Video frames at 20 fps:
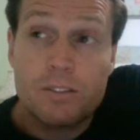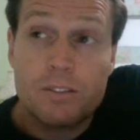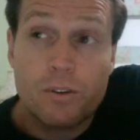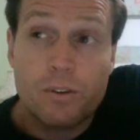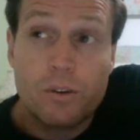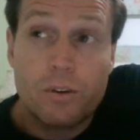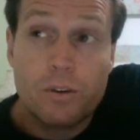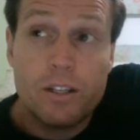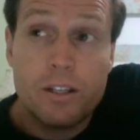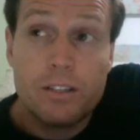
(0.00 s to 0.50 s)

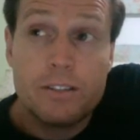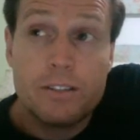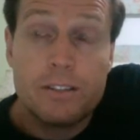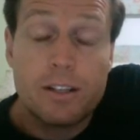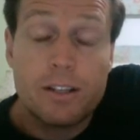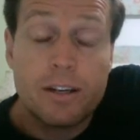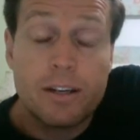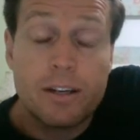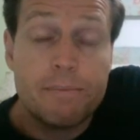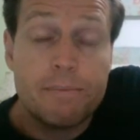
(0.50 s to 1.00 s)
for his
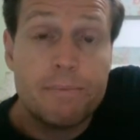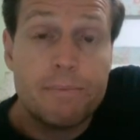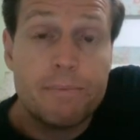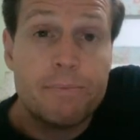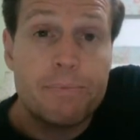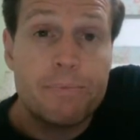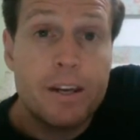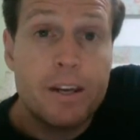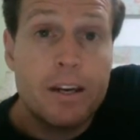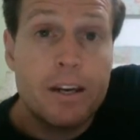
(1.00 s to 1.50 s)

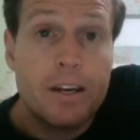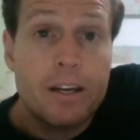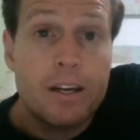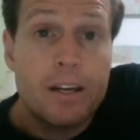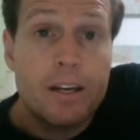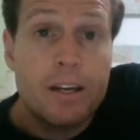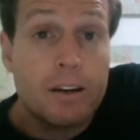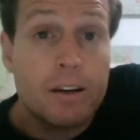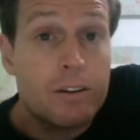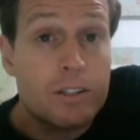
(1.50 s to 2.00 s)

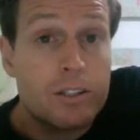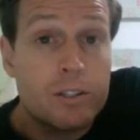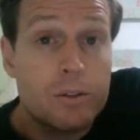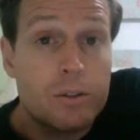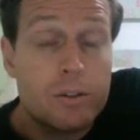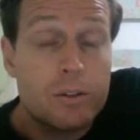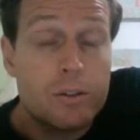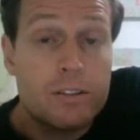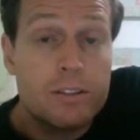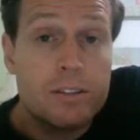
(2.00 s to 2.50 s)
current
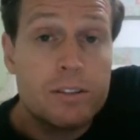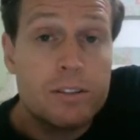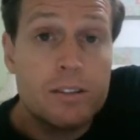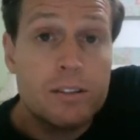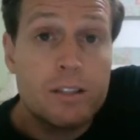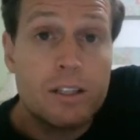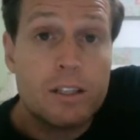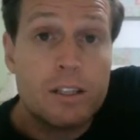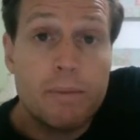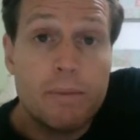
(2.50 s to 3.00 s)
tours
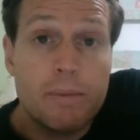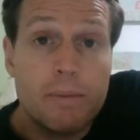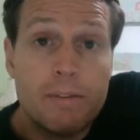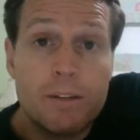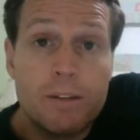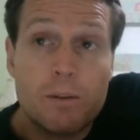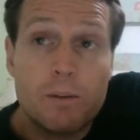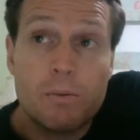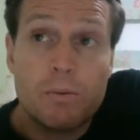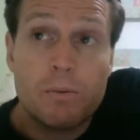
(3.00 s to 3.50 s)
at the moment,
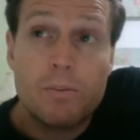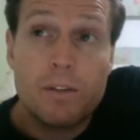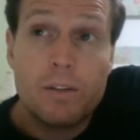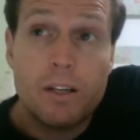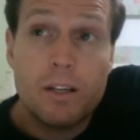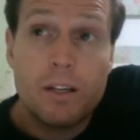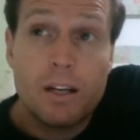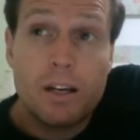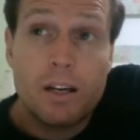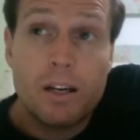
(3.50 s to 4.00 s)

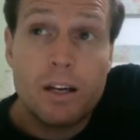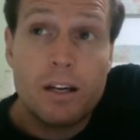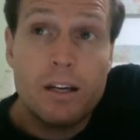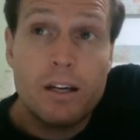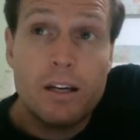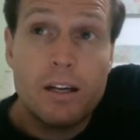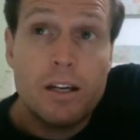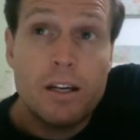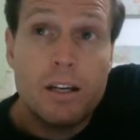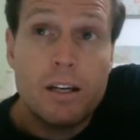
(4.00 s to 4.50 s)
the
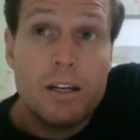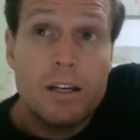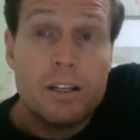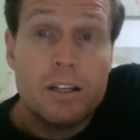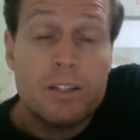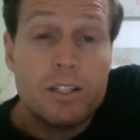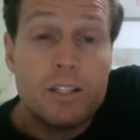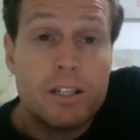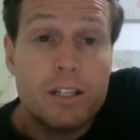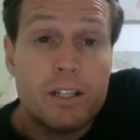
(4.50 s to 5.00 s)

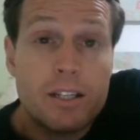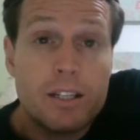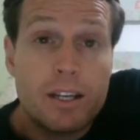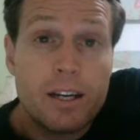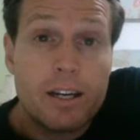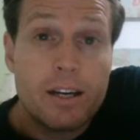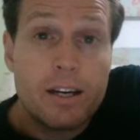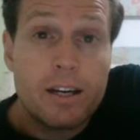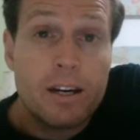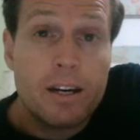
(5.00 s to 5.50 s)

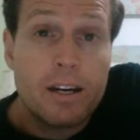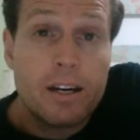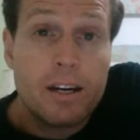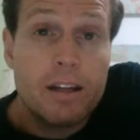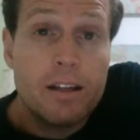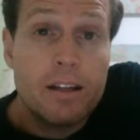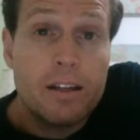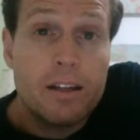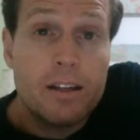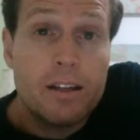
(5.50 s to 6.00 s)
GTR
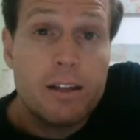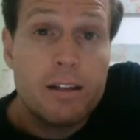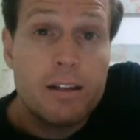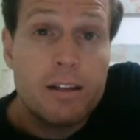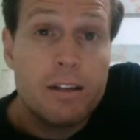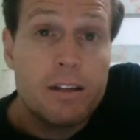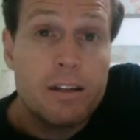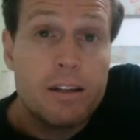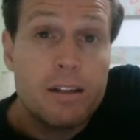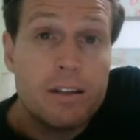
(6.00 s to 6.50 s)

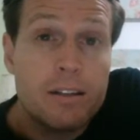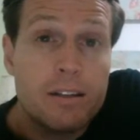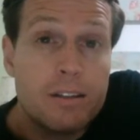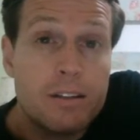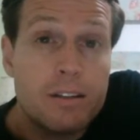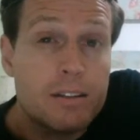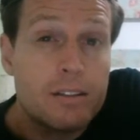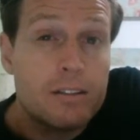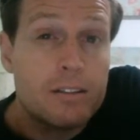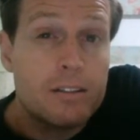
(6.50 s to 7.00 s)

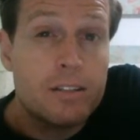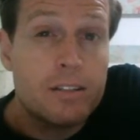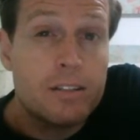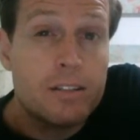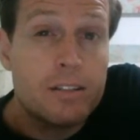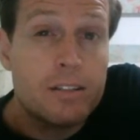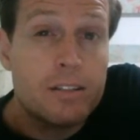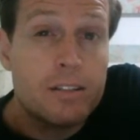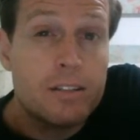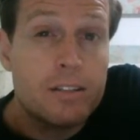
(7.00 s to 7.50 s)

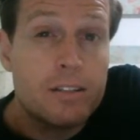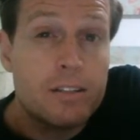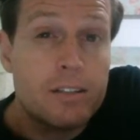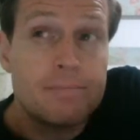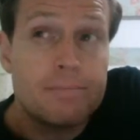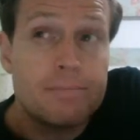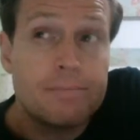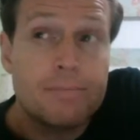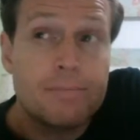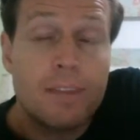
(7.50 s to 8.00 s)
6,
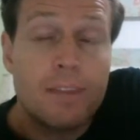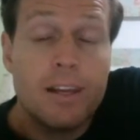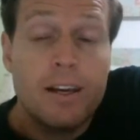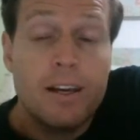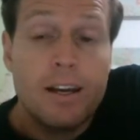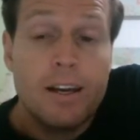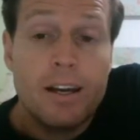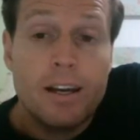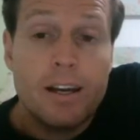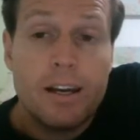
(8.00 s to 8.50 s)

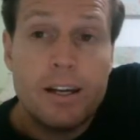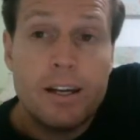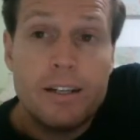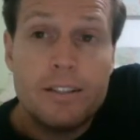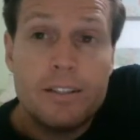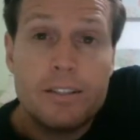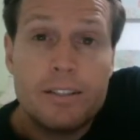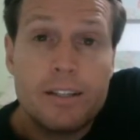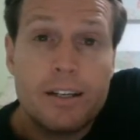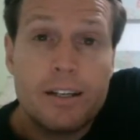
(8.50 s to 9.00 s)

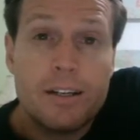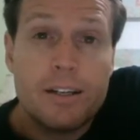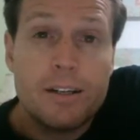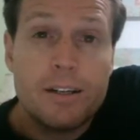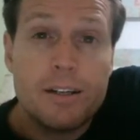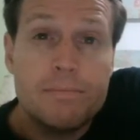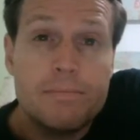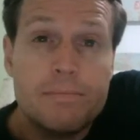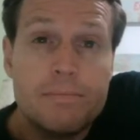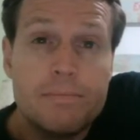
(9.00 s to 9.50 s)
and
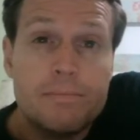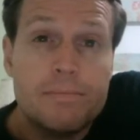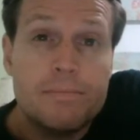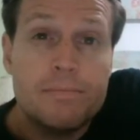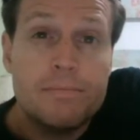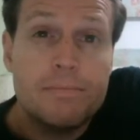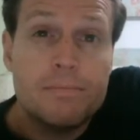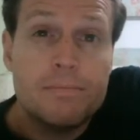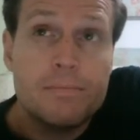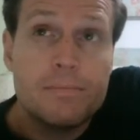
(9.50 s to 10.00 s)

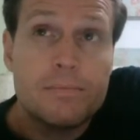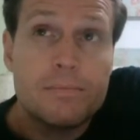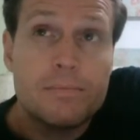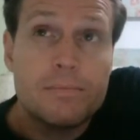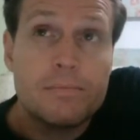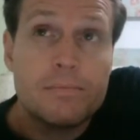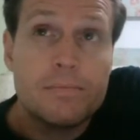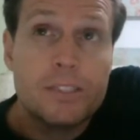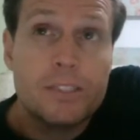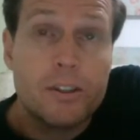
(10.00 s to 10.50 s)

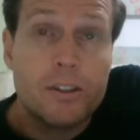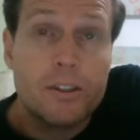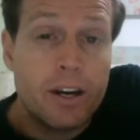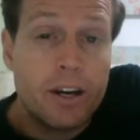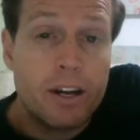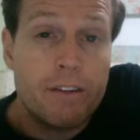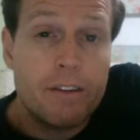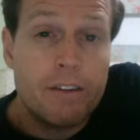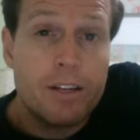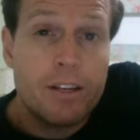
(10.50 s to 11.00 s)
so I don't
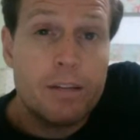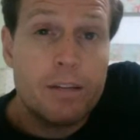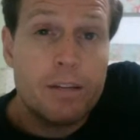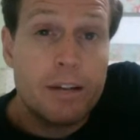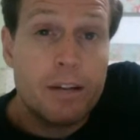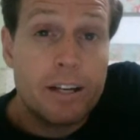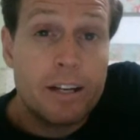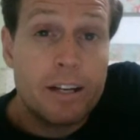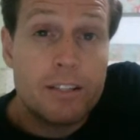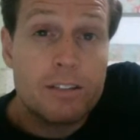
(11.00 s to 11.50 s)
have any
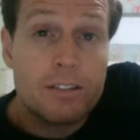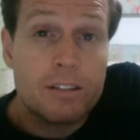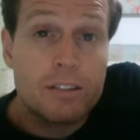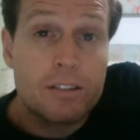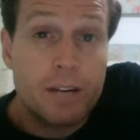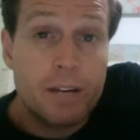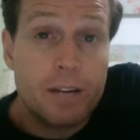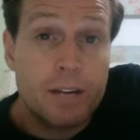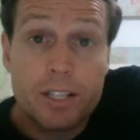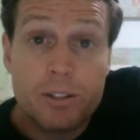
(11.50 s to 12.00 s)
plugins on
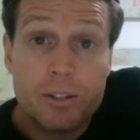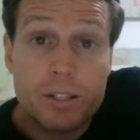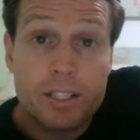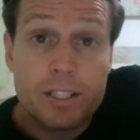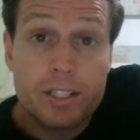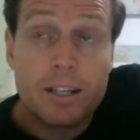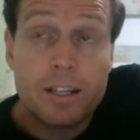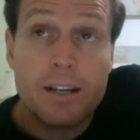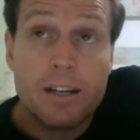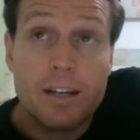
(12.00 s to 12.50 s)
my electric
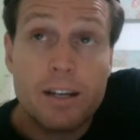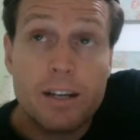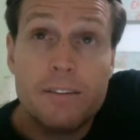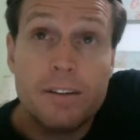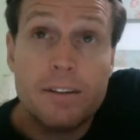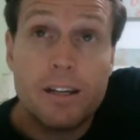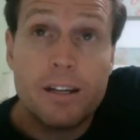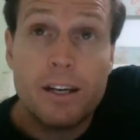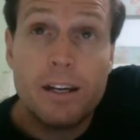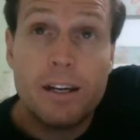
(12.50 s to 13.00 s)
guitar.
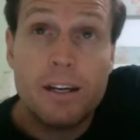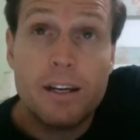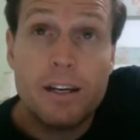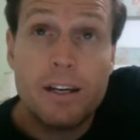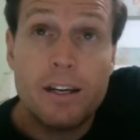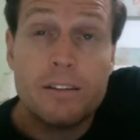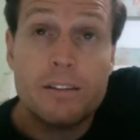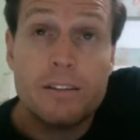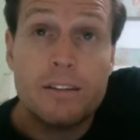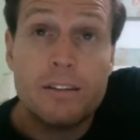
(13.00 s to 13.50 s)

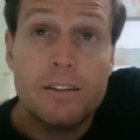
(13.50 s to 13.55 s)
And